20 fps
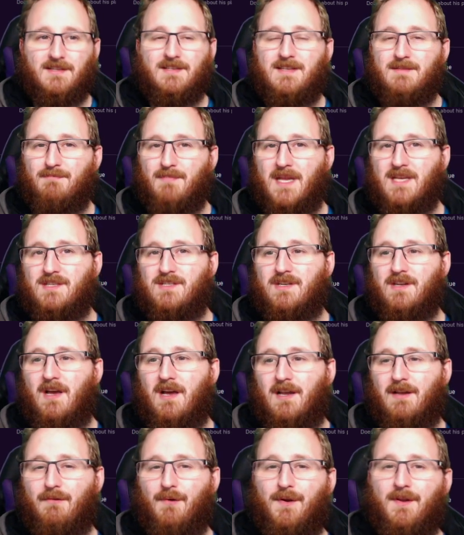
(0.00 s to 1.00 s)
I did mention
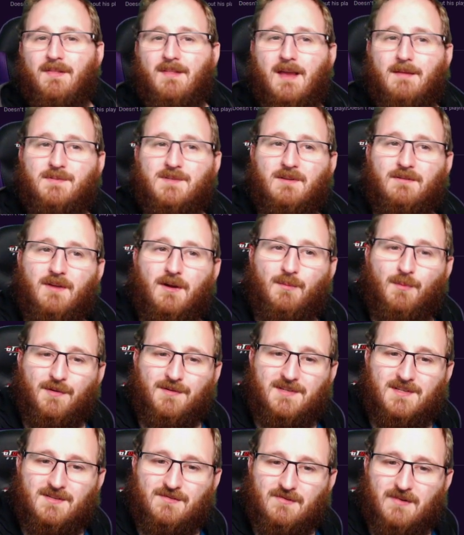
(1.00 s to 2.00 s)
earlier on in the episode that I
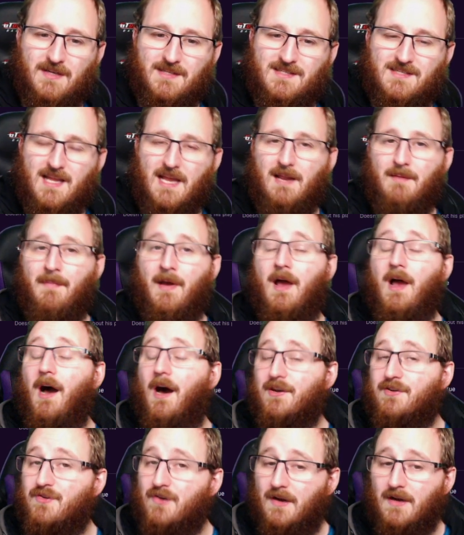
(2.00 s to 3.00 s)
wanted to try and sell him.
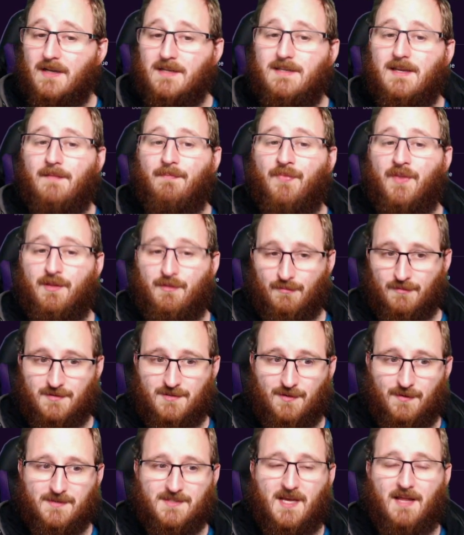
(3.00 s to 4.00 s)
I tried. He threw his
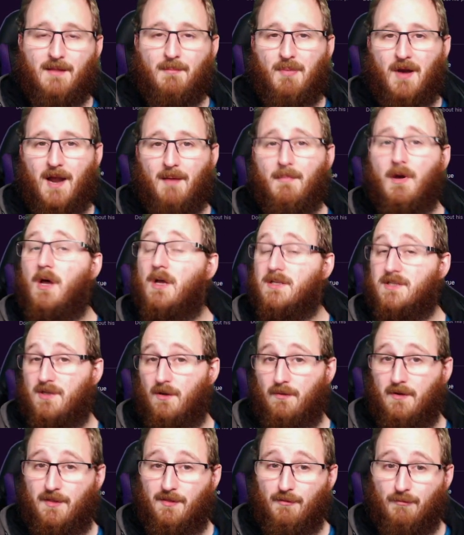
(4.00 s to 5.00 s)
toys out the pram.
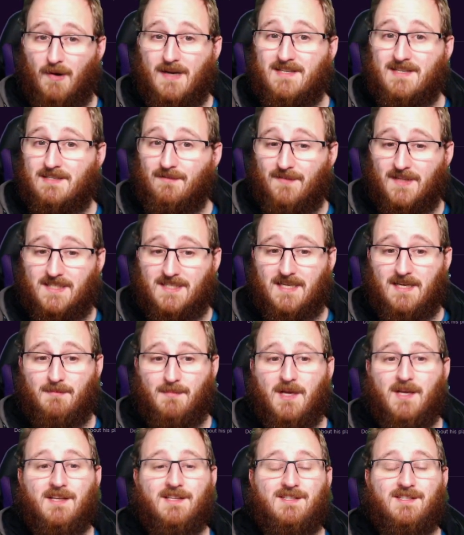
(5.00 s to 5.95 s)
So did the rest of the team.